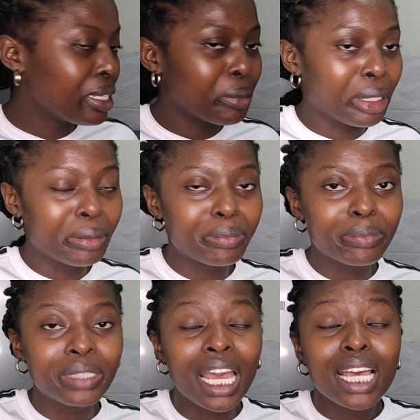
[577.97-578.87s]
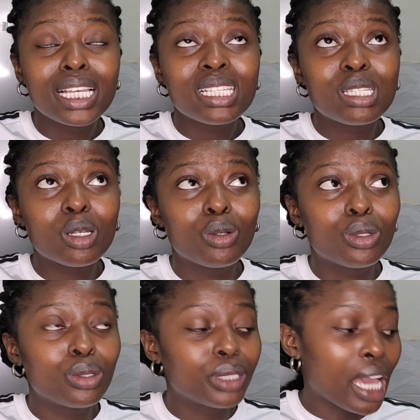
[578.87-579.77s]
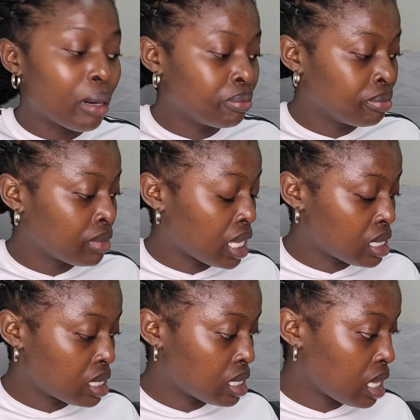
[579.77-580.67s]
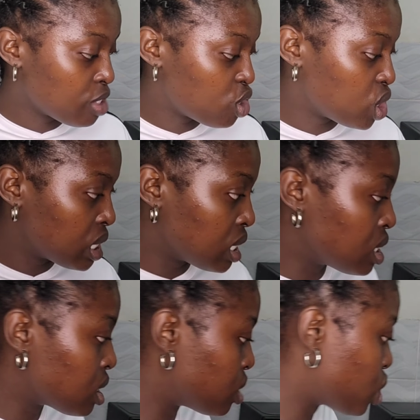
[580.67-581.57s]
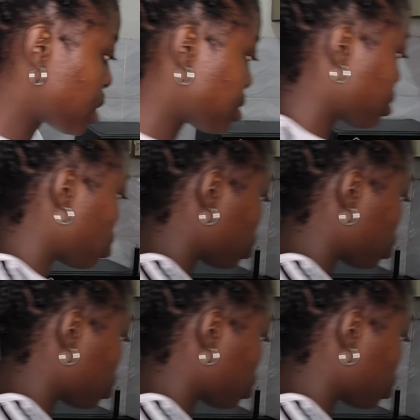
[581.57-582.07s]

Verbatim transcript: anyway so yeah that's that's just it just